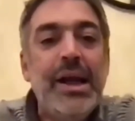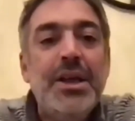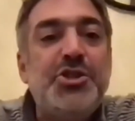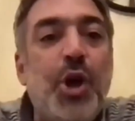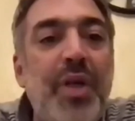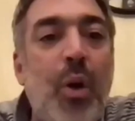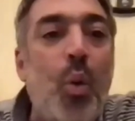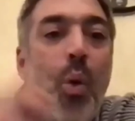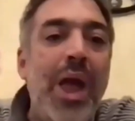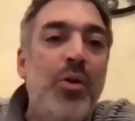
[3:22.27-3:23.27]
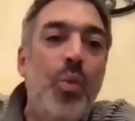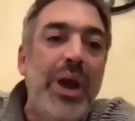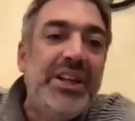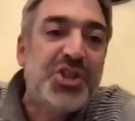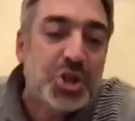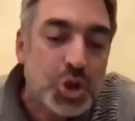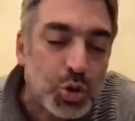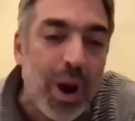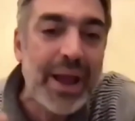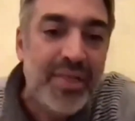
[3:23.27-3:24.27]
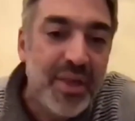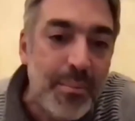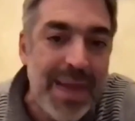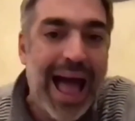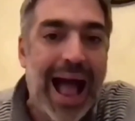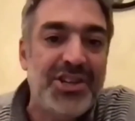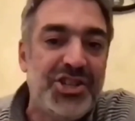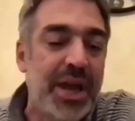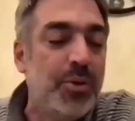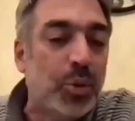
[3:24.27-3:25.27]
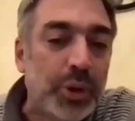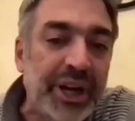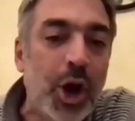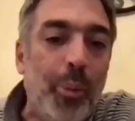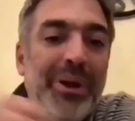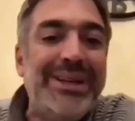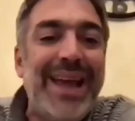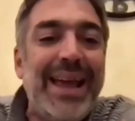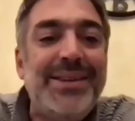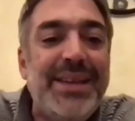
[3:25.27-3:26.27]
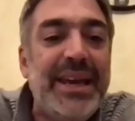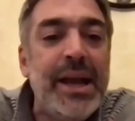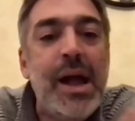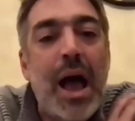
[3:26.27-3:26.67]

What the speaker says: so that when we strike the match and reopen D.AI.SY,